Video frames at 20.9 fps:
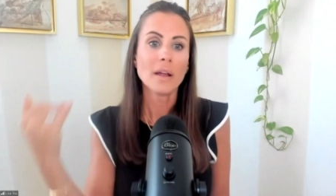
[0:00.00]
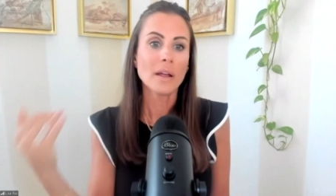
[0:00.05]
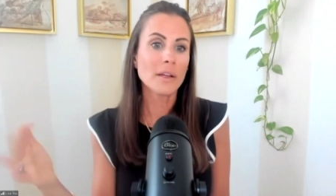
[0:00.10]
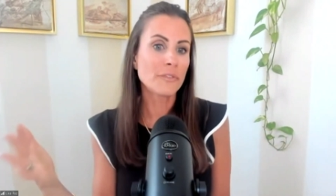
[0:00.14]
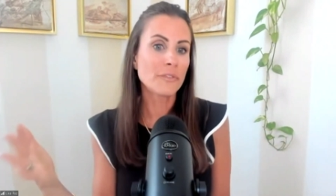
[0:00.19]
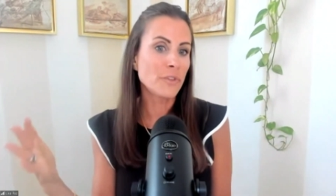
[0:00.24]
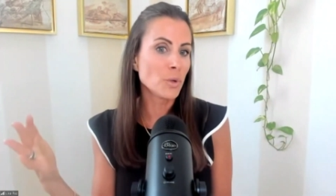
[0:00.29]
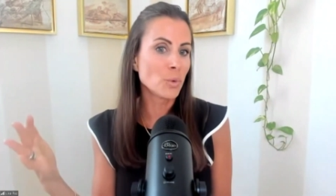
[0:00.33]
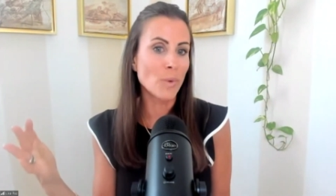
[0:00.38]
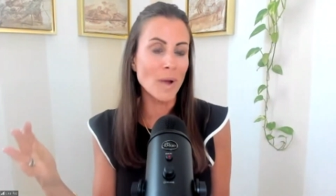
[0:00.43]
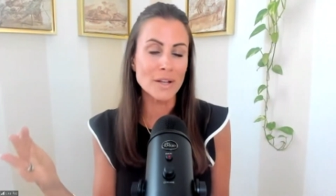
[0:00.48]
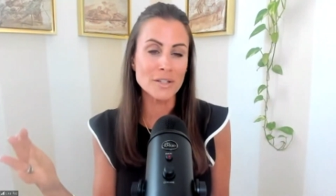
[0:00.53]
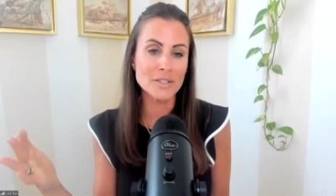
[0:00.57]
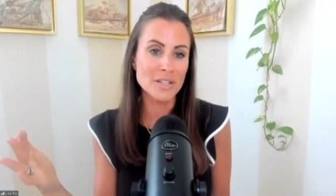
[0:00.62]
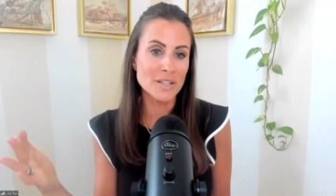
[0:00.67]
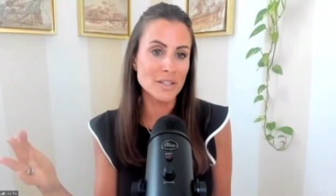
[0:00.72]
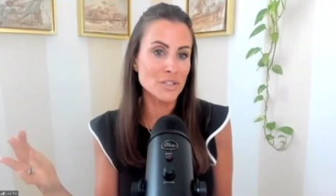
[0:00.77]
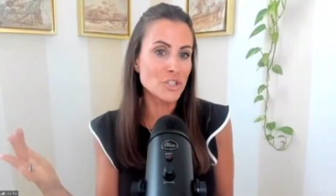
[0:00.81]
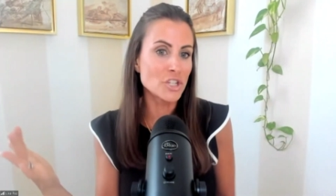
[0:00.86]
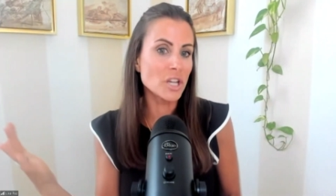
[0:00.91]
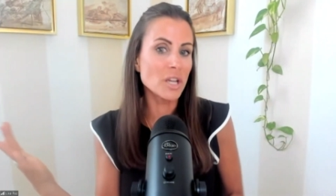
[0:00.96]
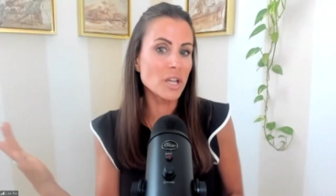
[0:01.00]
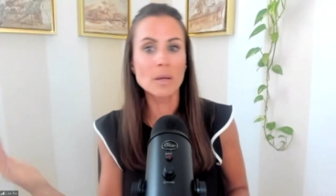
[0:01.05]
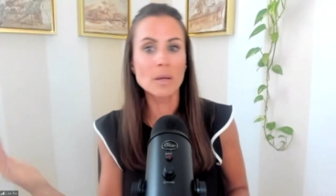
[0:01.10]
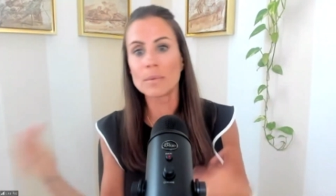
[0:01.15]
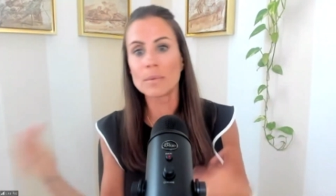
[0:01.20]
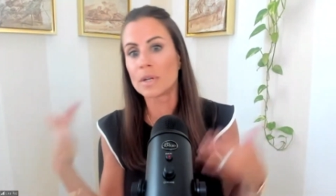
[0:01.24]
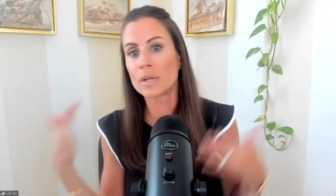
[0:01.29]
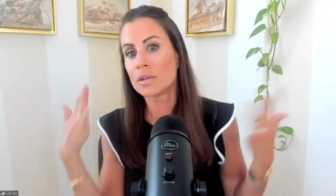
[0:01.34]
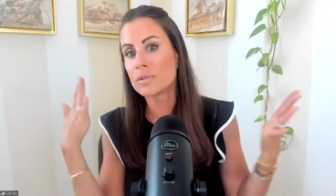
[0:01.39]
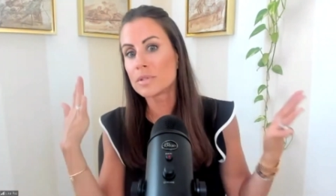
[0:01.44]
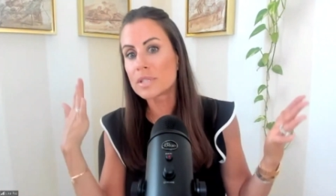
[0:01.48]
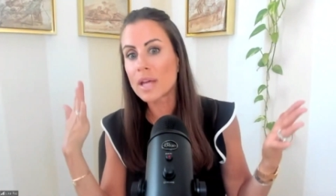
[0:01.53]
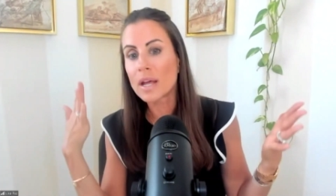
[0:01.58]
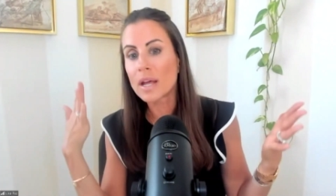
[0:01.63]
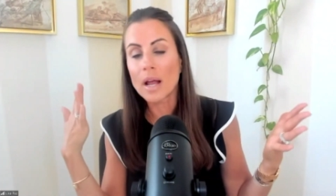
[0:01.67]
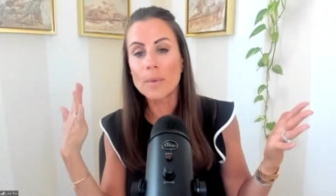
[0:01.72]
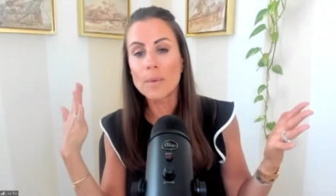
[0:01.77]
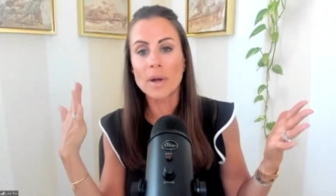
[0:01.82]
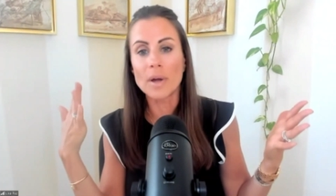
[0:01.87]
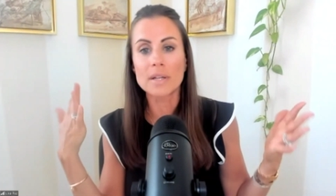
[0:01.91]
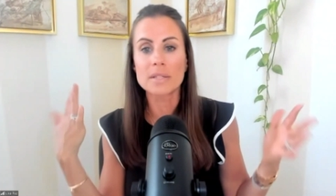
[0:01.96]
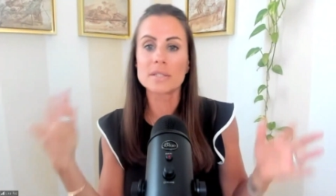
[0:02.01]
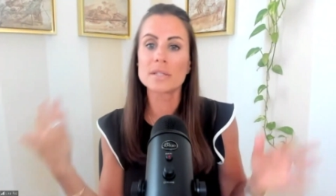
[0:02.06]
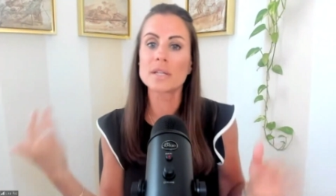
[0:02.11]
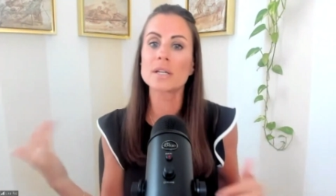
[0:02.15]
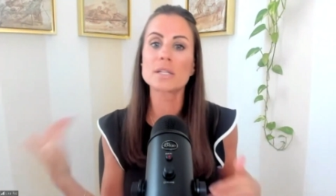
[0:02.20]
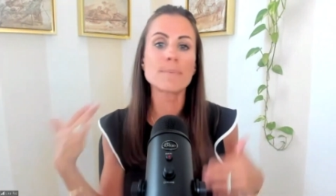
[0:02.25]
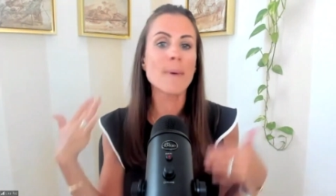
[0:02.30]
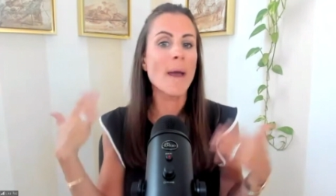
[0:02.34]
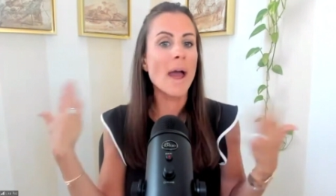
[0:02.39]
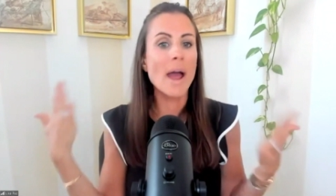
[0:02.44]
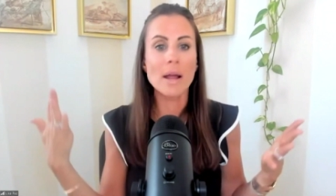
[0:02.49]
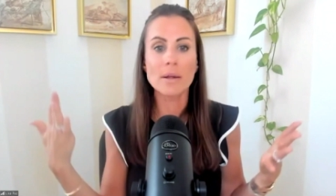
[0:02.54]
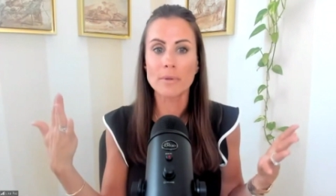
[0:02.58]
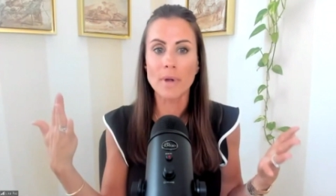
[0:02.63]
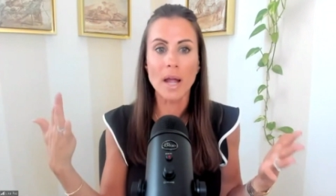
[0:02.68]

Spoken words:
If you went to the gym and you said, I want a 6-pack,